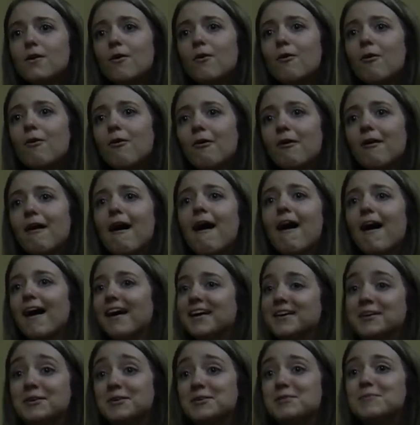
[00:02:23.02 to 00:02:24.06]
or I
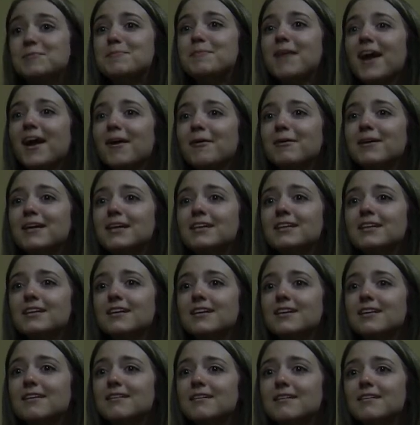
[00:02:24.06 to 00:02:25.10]
could marry
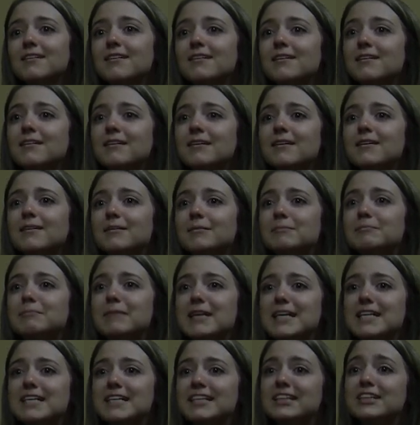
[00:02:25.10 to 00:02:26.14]

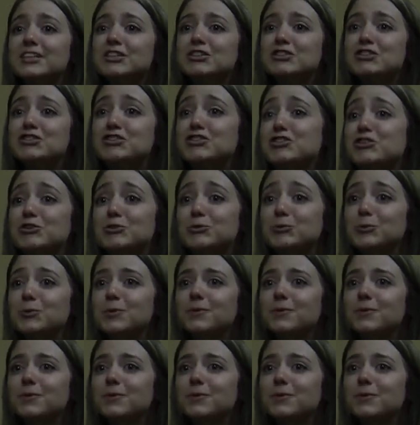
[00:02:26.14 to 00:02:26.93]
my Jew